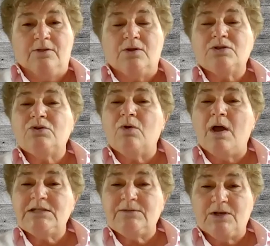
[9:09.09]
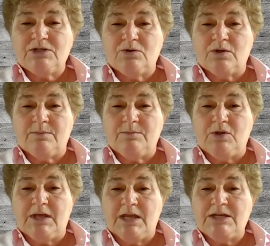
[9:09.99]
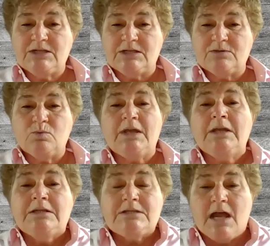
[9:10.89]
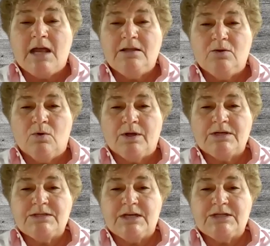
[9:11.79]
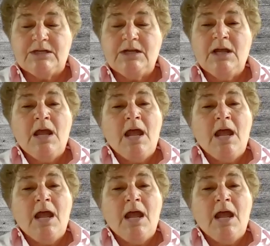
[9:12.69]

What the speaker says: There's cross-functional communications inside the organization,